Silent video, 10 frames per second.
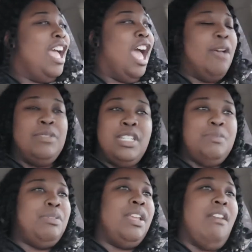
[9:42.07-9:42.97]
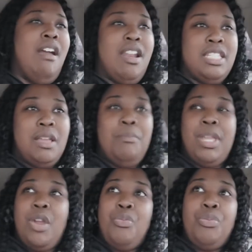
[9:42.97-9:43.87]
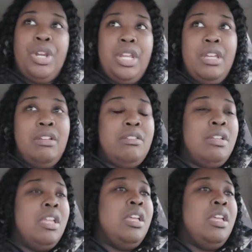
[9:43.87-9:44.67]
I'm just being honest. I'm being real.